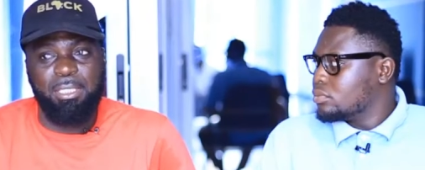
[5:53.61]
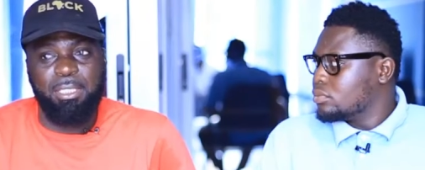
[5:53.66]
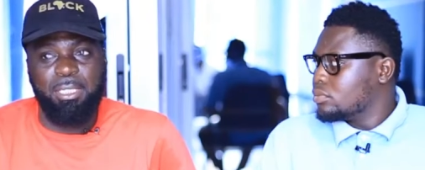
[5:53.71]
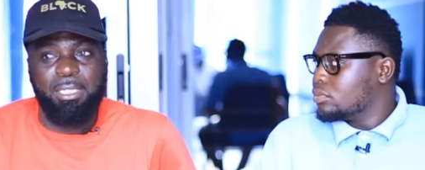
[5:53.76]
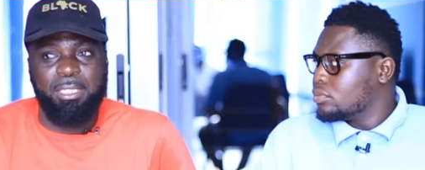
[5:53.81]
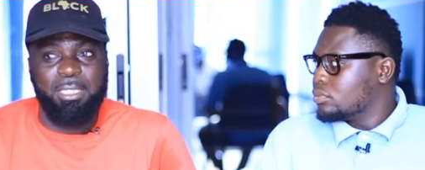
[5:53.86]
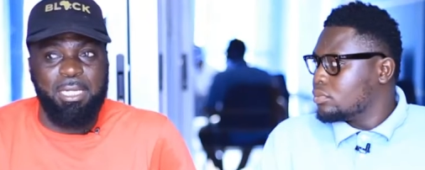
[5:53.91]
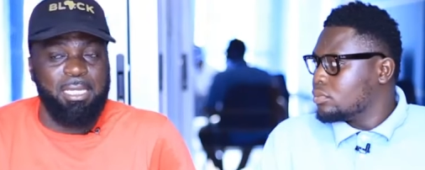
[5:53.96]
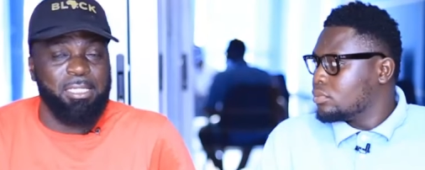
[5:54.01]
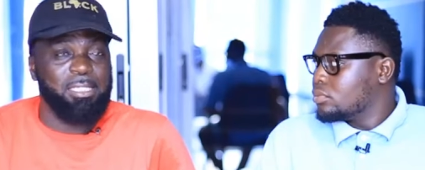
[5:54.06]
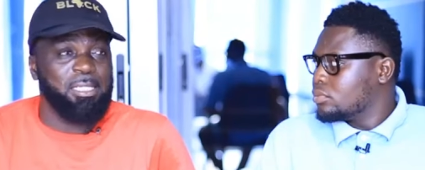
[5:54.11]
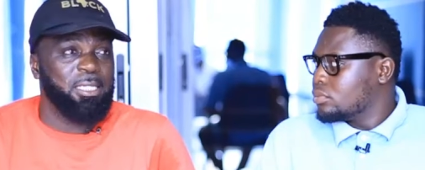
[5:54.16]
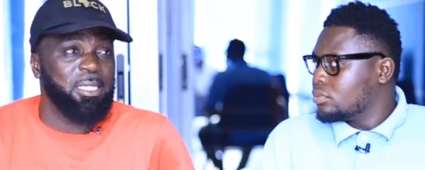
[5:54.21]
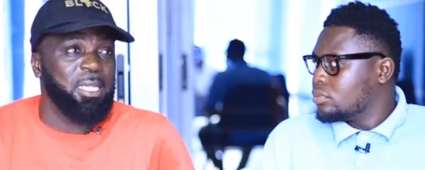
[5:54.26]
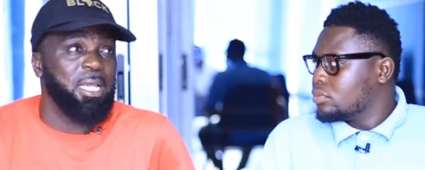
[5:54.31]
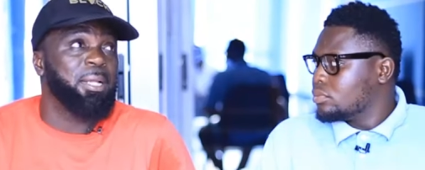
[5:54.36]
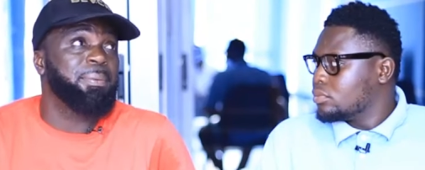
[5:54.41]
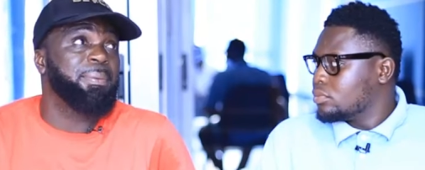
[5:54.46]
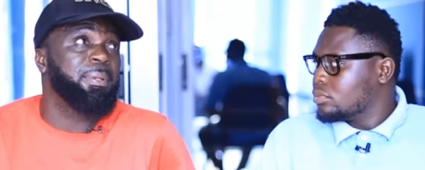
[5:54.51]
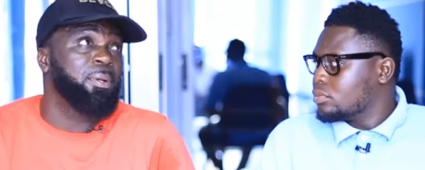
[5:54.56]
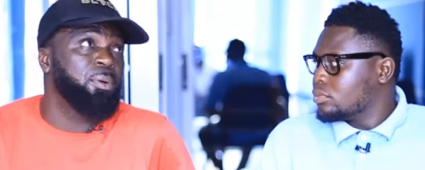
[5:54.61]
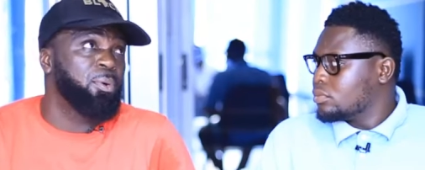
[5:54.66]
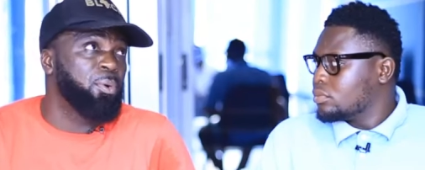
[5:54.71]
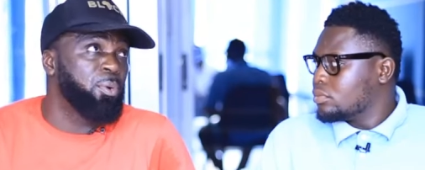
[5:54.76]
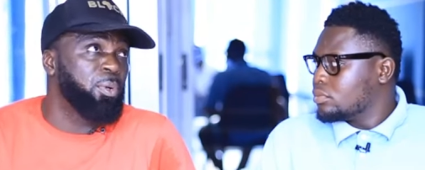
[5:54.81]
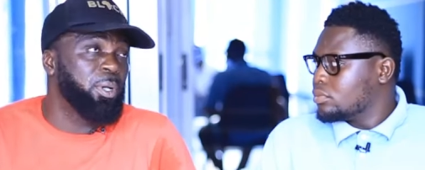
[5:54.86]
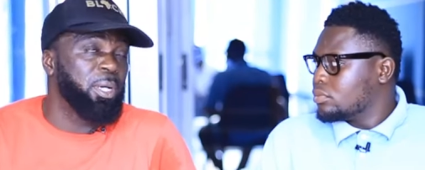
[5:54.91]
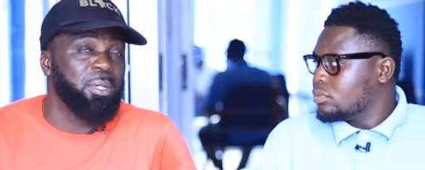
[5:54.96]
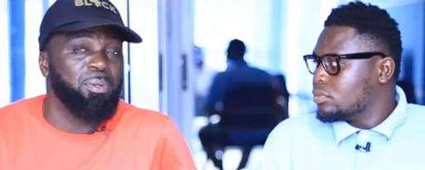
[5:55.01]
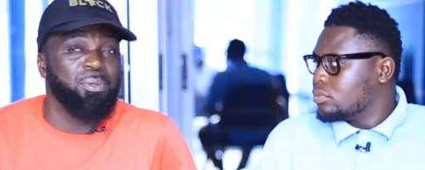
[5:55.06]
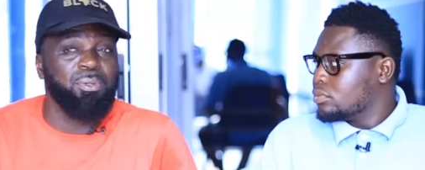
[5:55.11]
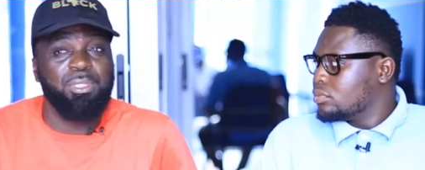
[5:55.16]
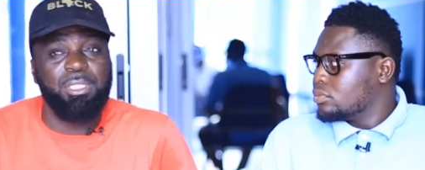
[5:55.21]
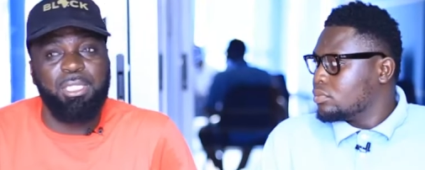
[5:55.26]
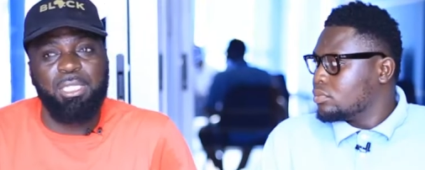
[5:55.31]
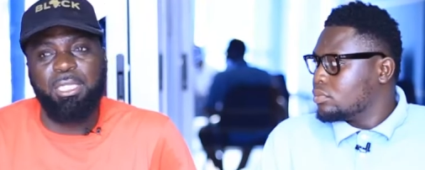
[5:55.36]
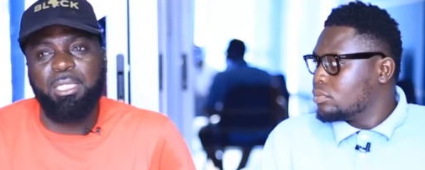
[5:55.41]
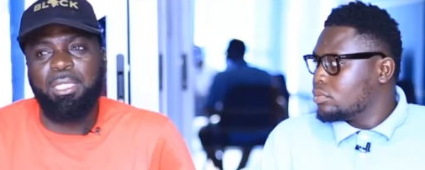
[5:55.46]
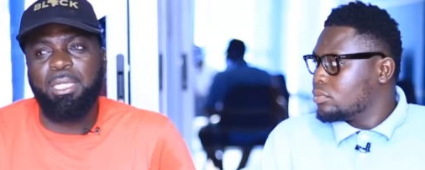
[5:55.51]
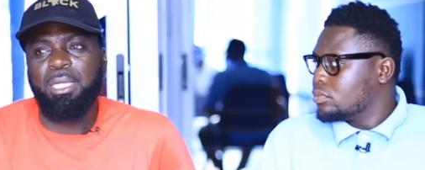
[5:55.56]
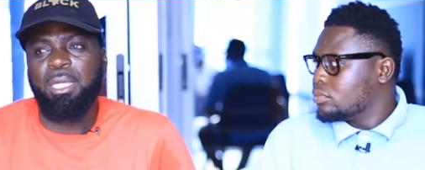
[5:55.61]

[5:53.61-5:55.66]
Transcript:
Speaker 1: a transcending I can home, a nunti,